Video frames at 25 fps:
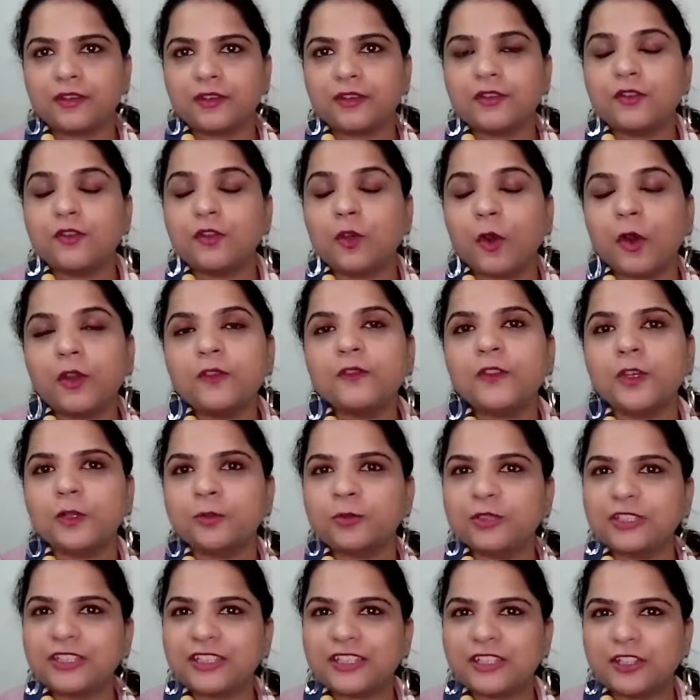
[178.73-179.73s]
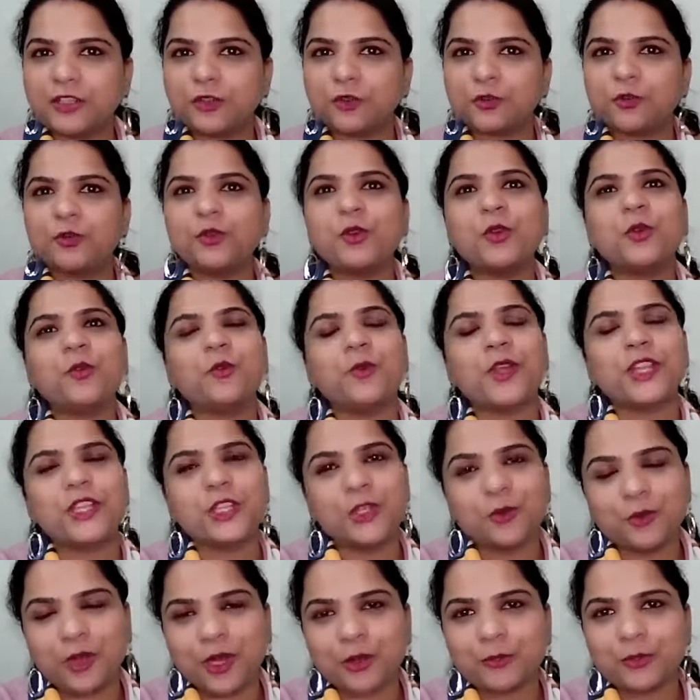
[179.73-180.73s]
non-verbal cue when
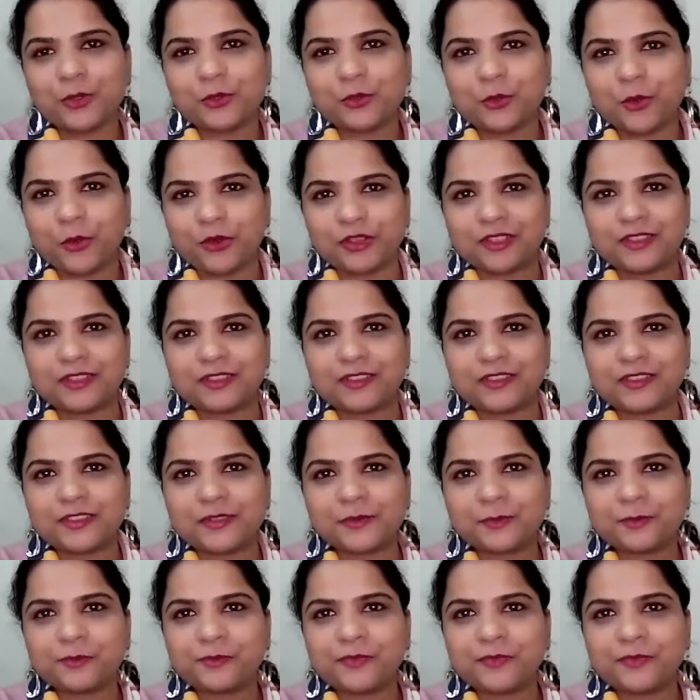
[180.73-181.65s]
you are with audience.